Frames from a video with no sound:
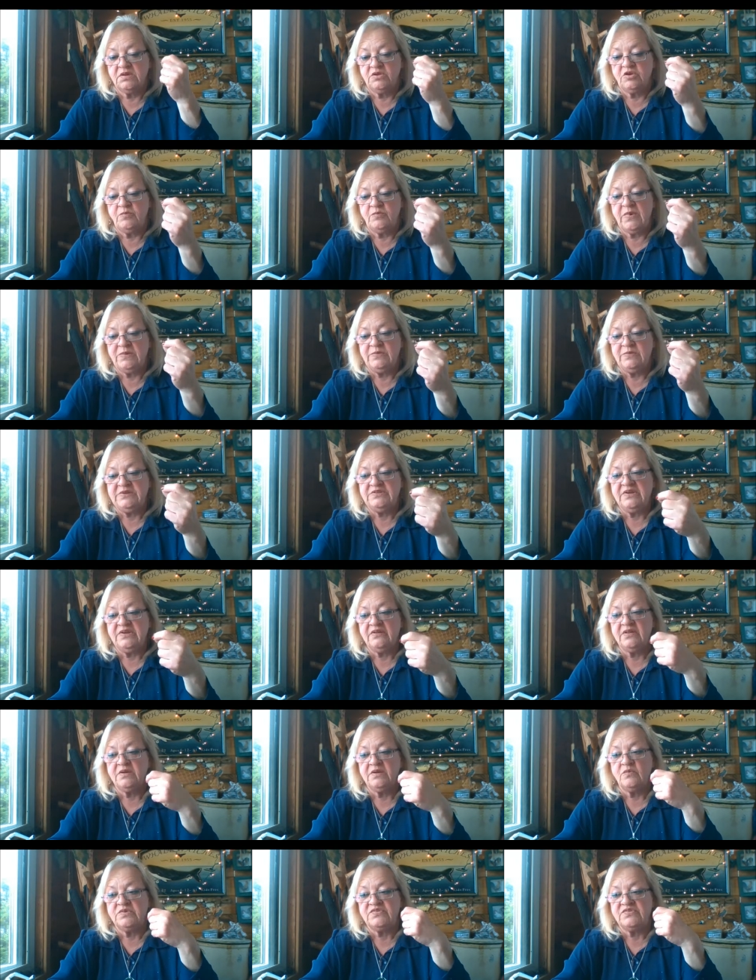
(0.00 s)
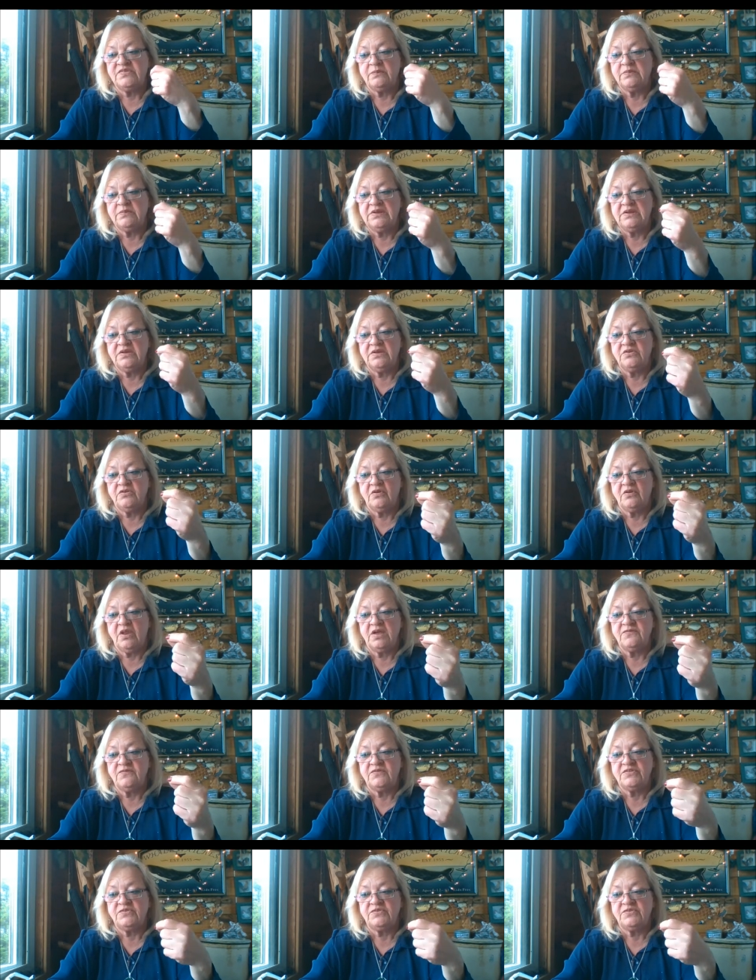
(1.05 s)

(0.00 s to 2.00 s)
You may be dealing with somebody in your life